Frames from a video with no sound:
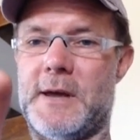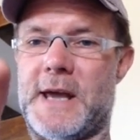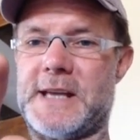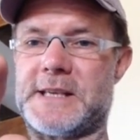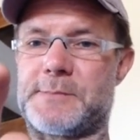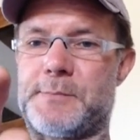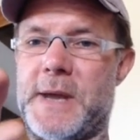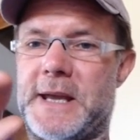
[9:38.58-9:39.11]

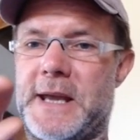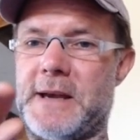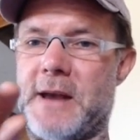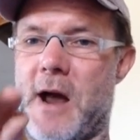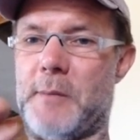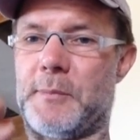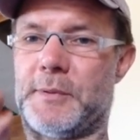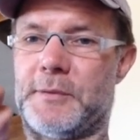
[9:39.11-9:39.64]
It's picking
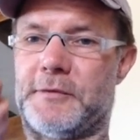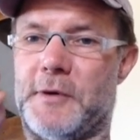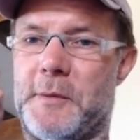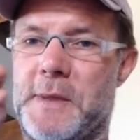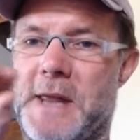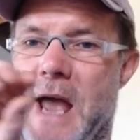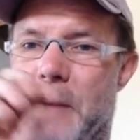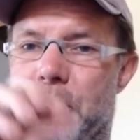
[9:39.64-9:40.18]
up
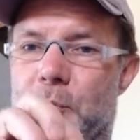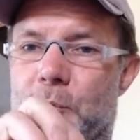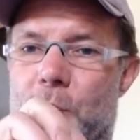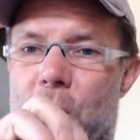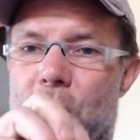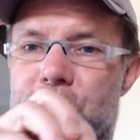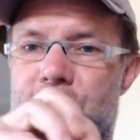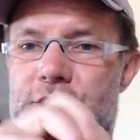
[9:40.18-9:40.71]
from the Apple
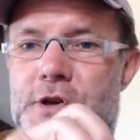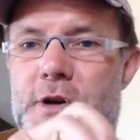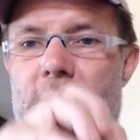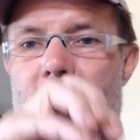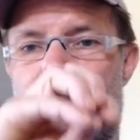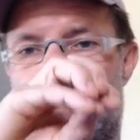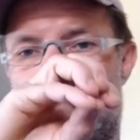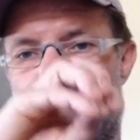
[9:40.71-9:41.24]
Watch
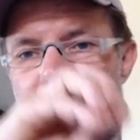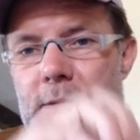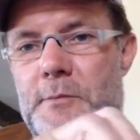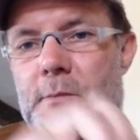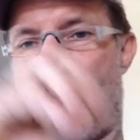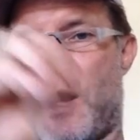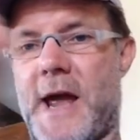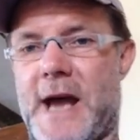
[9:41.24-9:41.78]

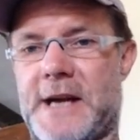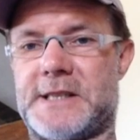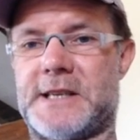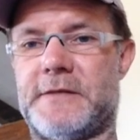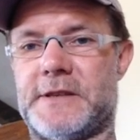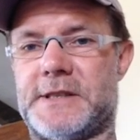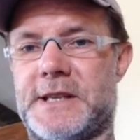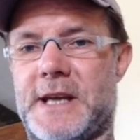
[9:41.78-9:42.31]
my
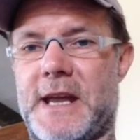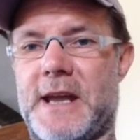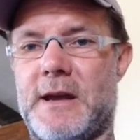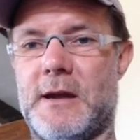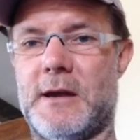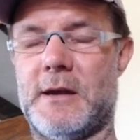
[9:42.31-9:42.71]
activity.